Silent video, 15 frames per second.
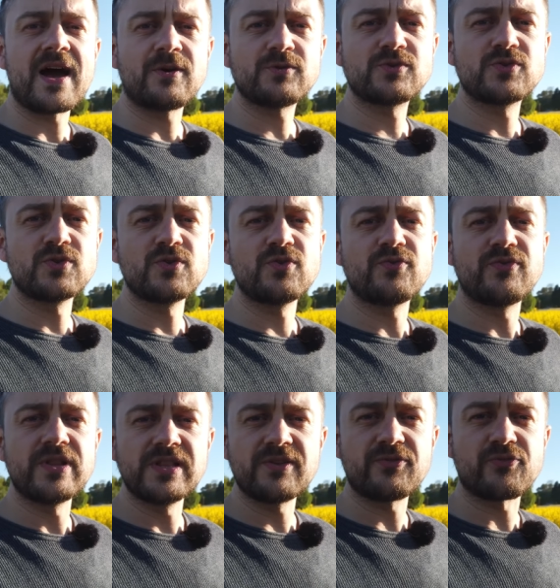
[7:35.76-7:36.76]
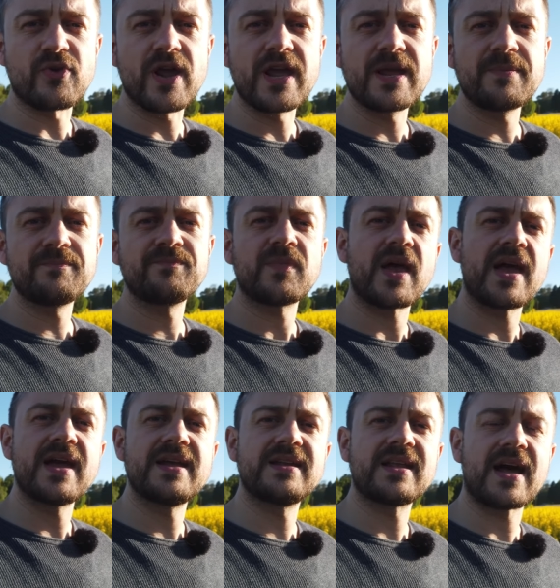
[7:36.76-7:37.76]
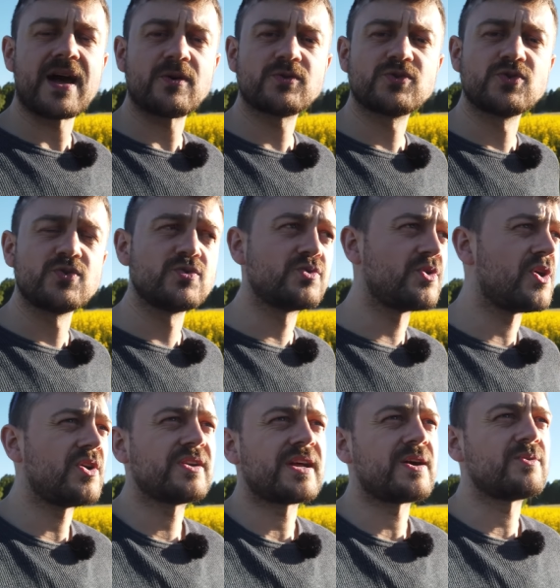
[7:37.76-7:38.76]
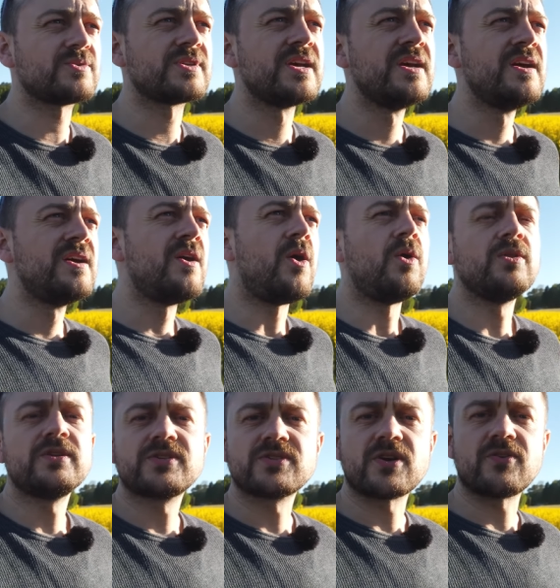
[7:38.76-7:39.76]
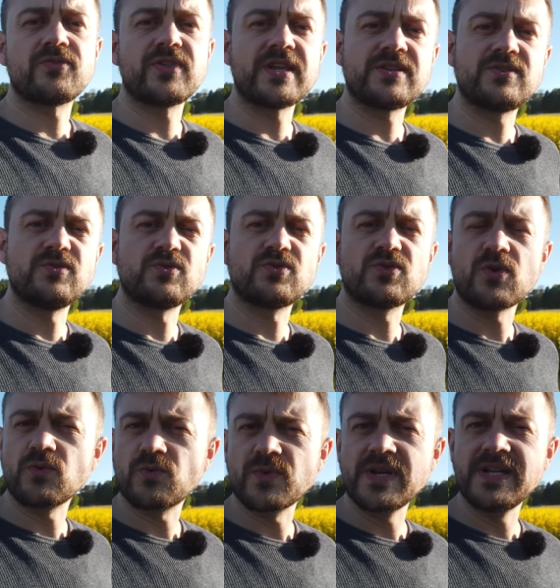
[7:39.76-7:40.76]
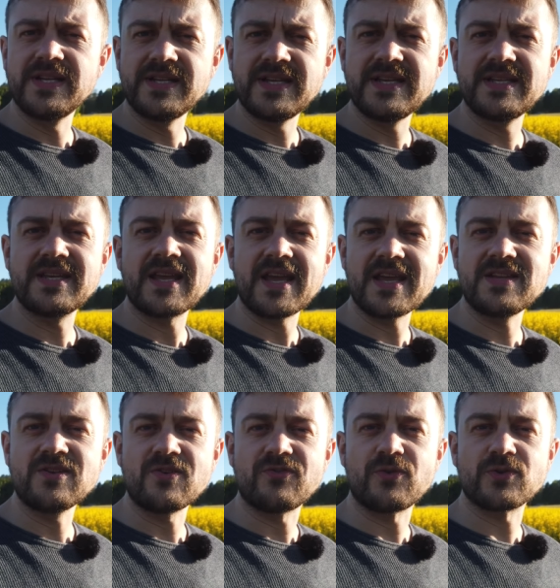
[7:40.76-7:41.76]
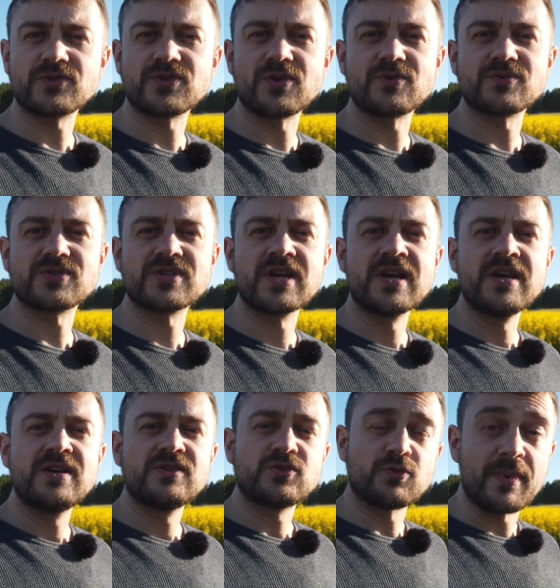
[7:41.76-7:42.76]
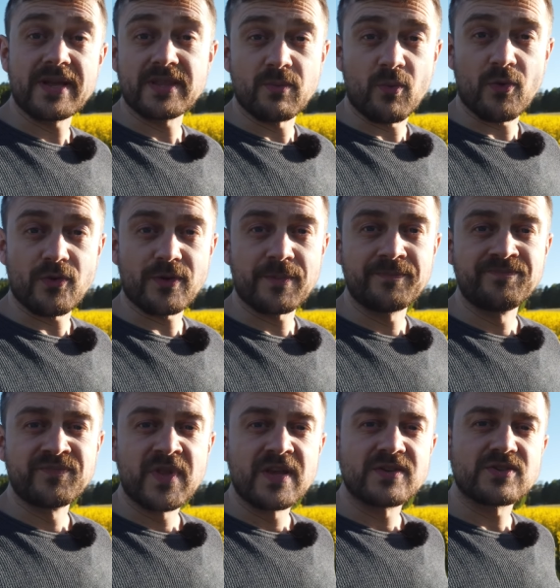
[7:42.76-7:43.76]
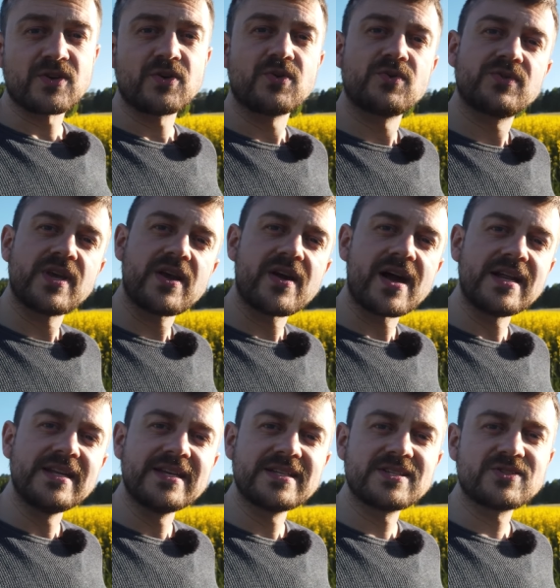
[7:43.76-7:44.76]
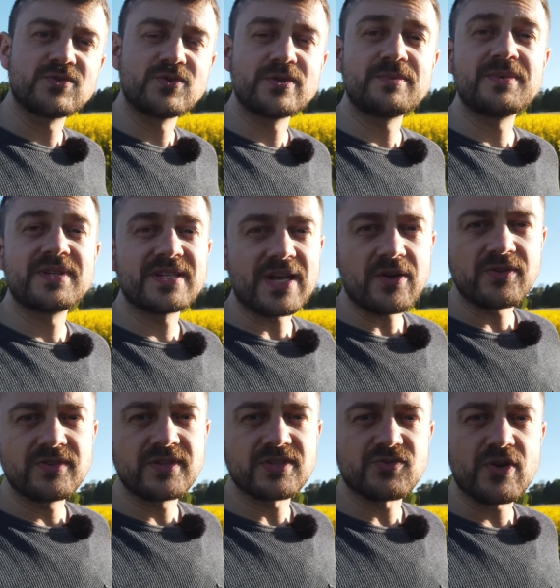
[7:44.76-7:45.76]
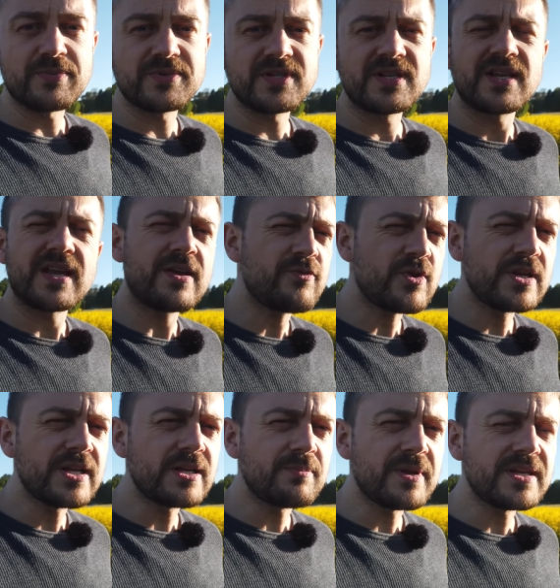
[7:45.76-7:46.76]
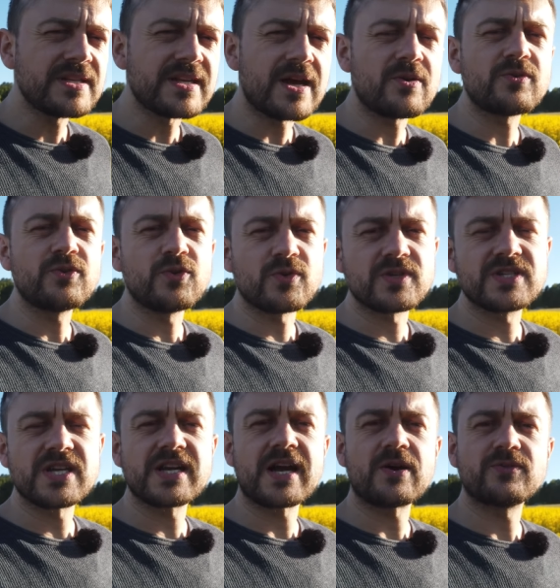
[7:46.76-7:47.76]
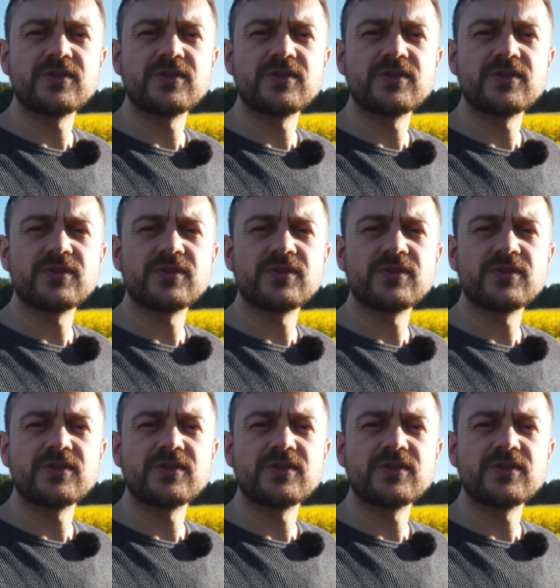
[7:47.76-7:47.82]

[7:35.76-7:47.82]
how to fill the frame and how to cut out all the stuff that you don't really need in your photos to make them work. So there are links to them down in the description. If you're a little bit in doubt, you can check